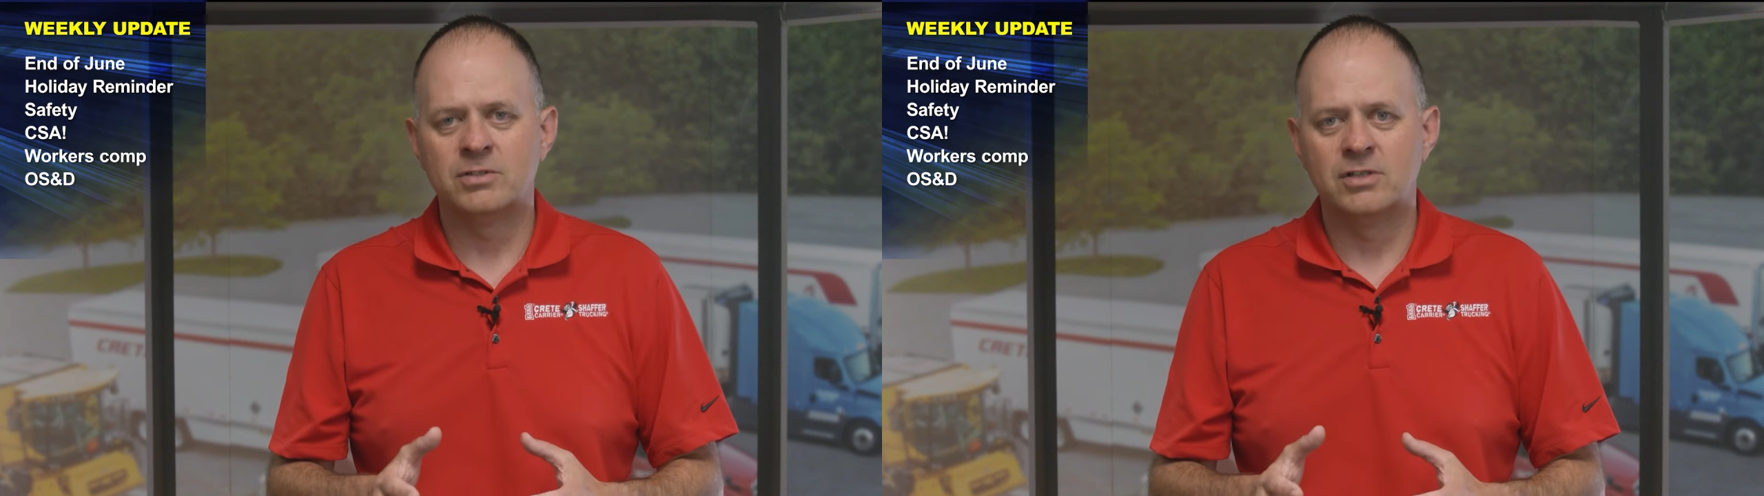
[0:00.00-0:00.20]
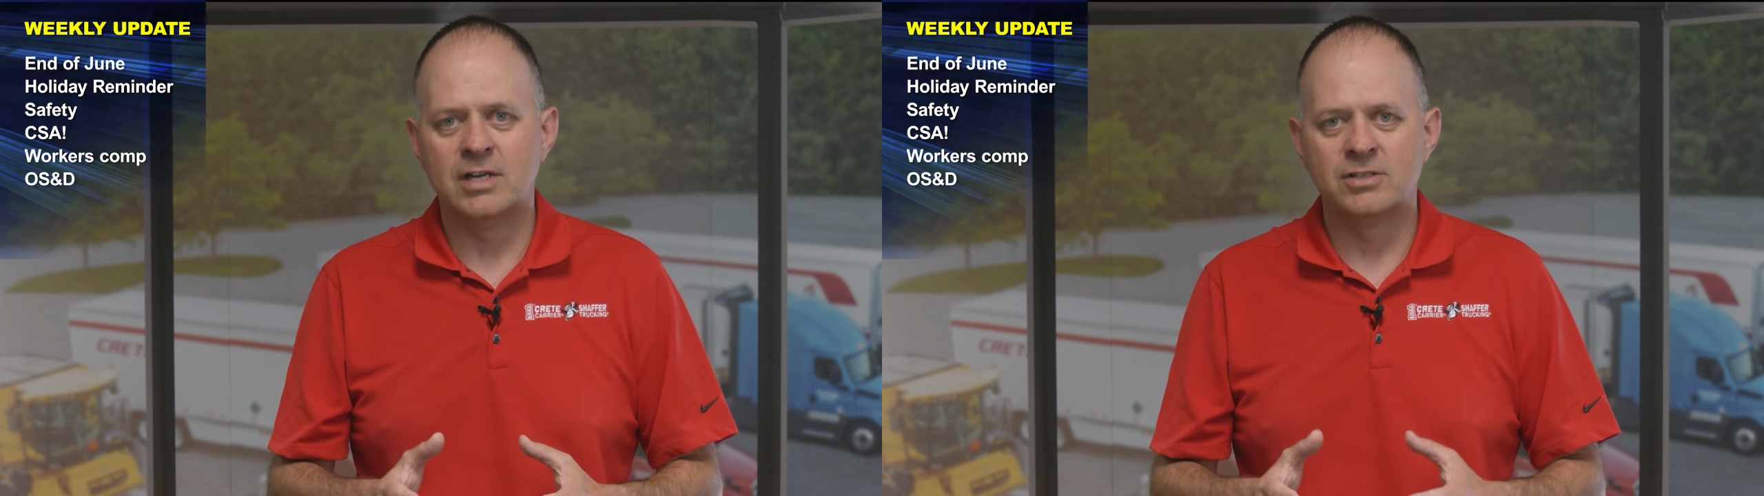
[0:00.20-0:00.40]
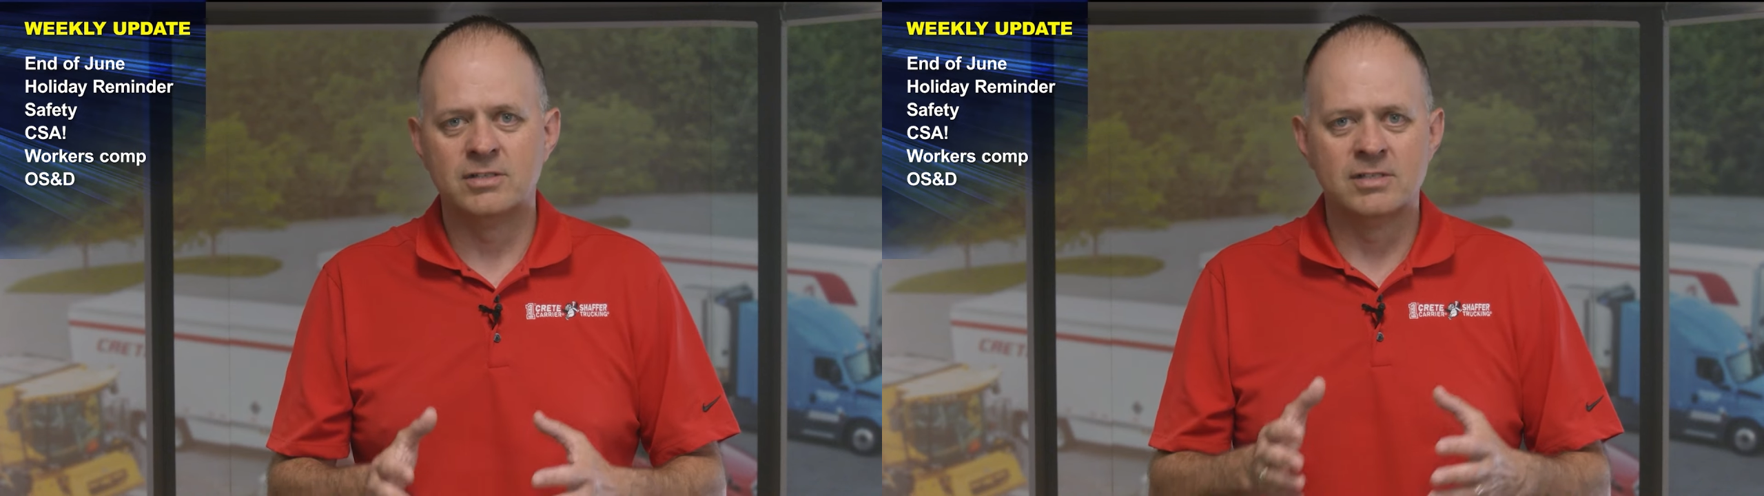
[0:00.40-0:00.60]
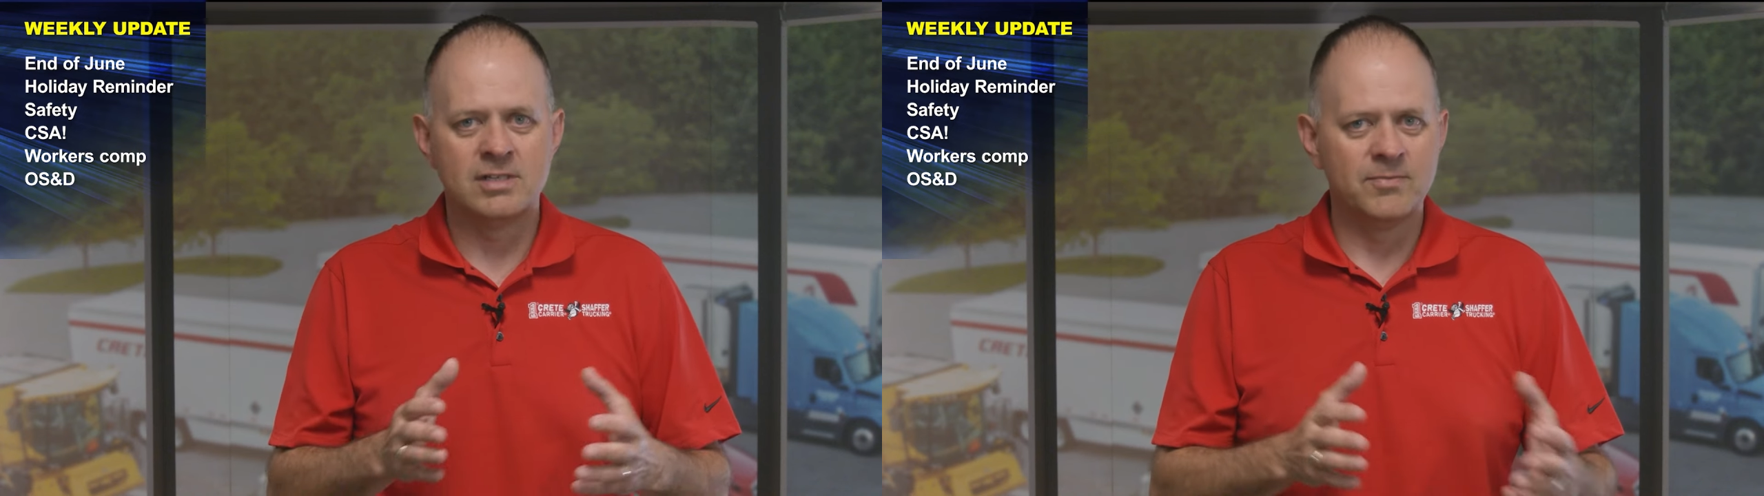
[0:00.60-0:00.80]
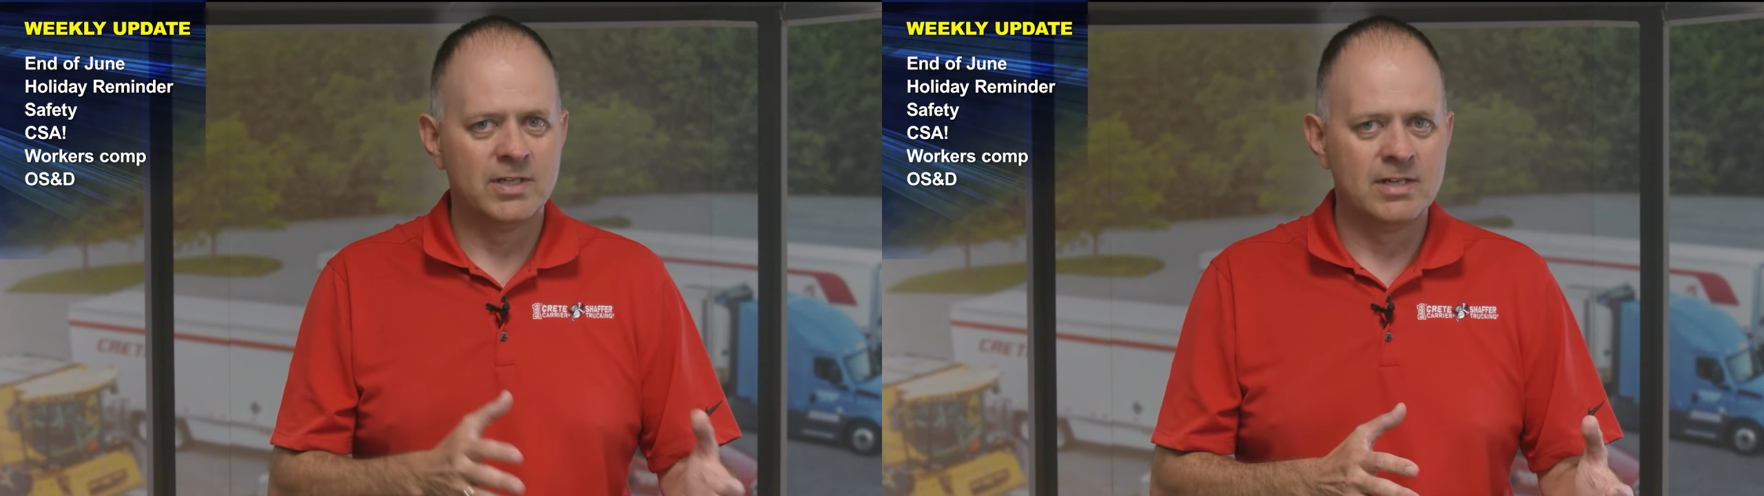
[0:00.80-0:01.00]
instructions and
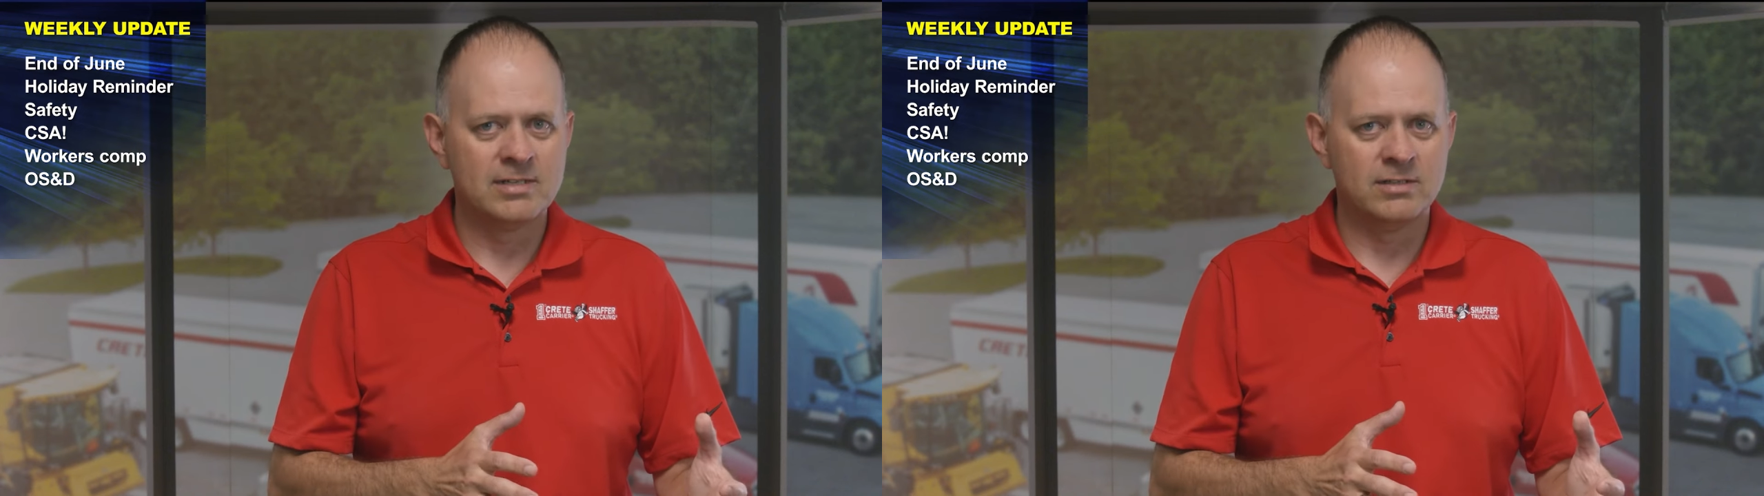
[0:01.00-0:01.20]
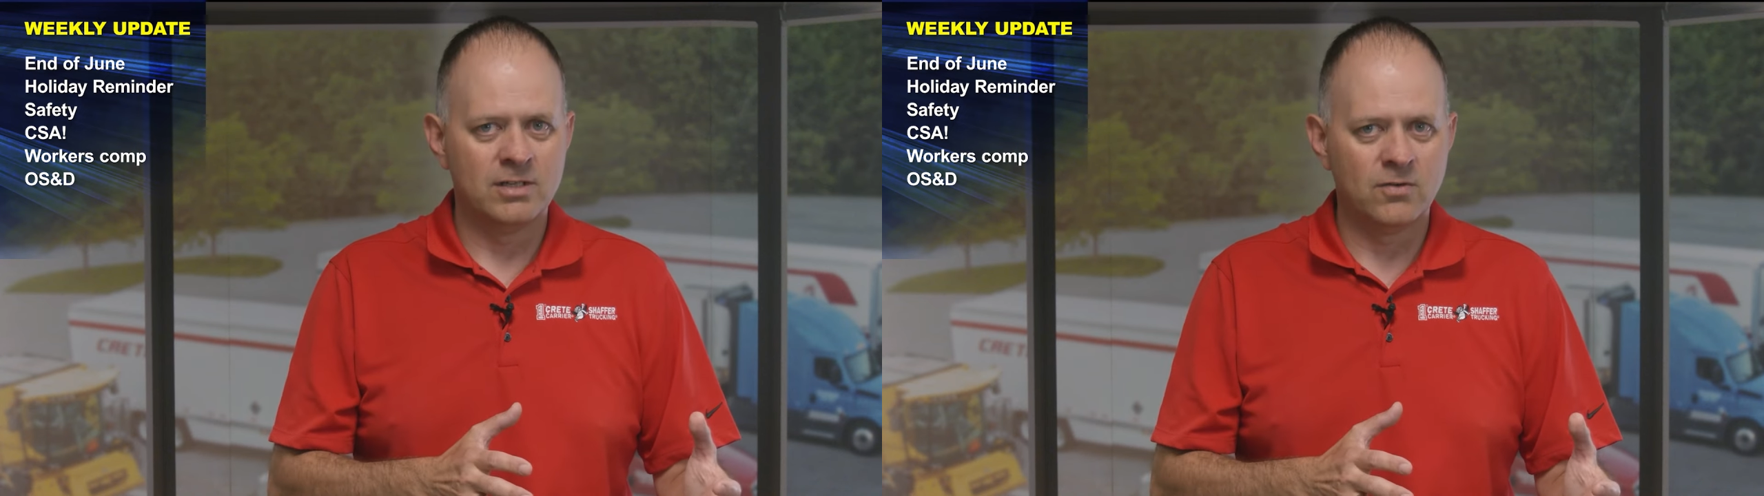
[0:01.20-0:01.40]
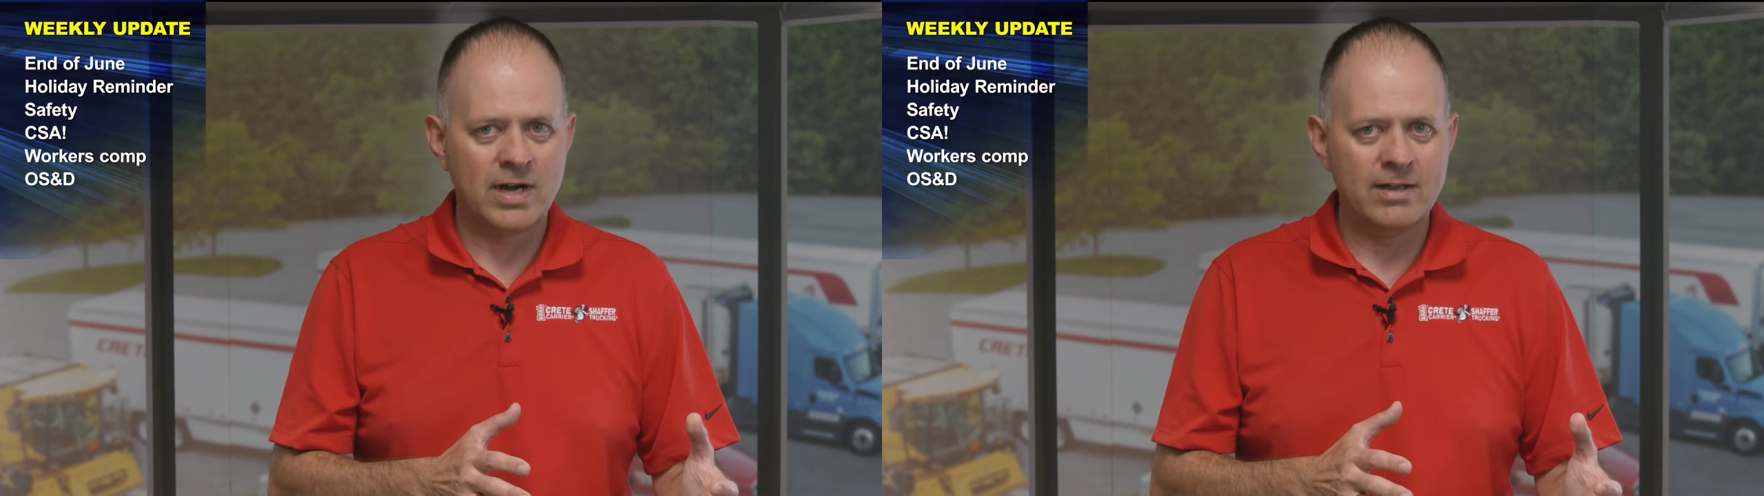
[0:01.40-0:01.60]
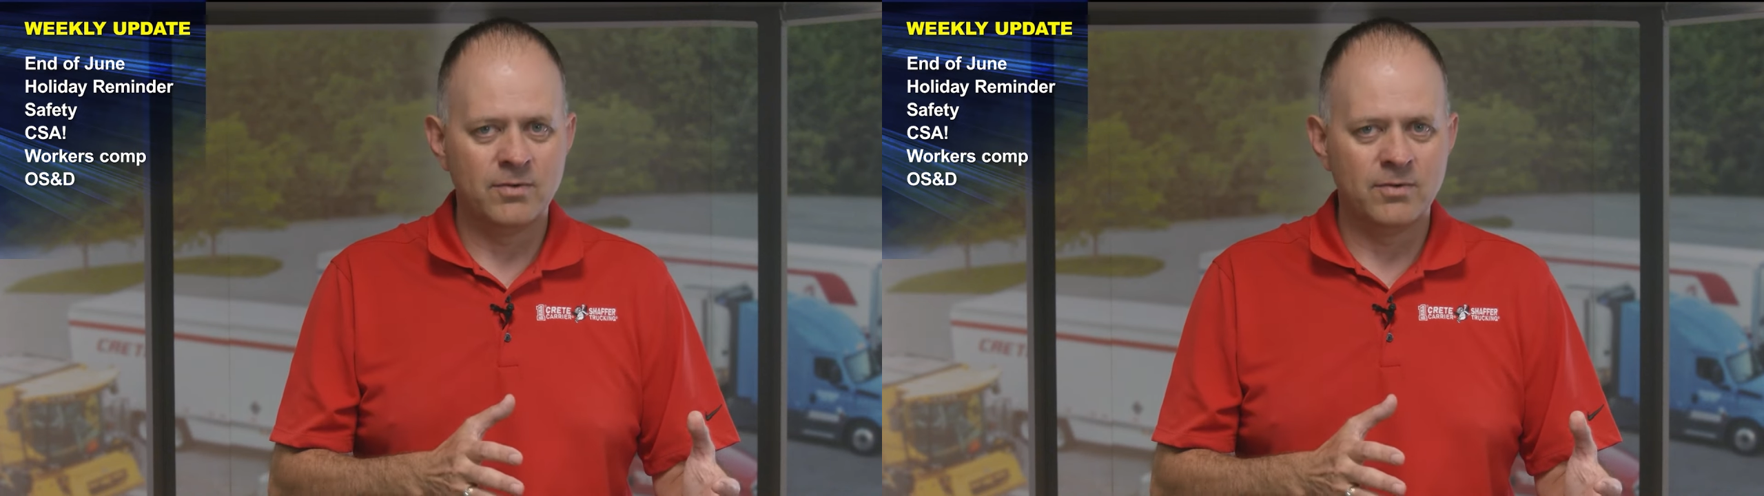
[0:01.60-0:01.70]
something doesn't look right